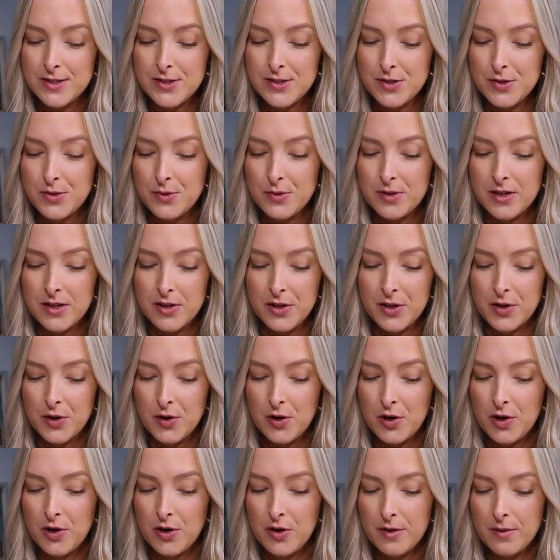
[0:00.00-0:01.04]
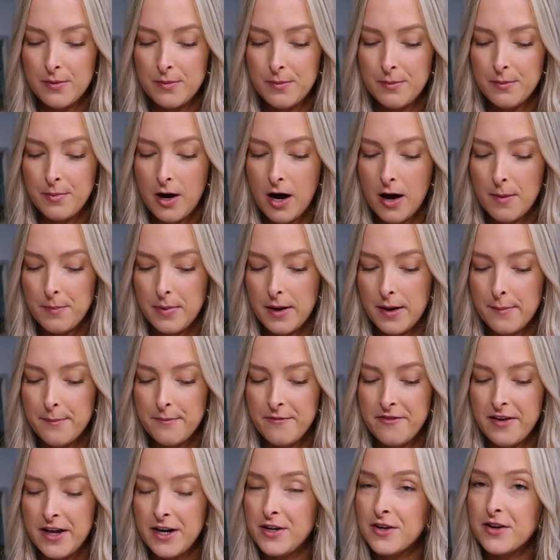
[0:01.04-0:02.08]
do the little
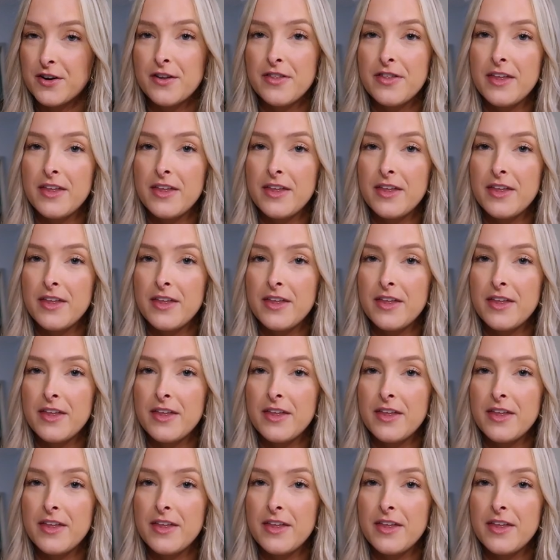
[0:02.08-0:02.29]
pop-up vendor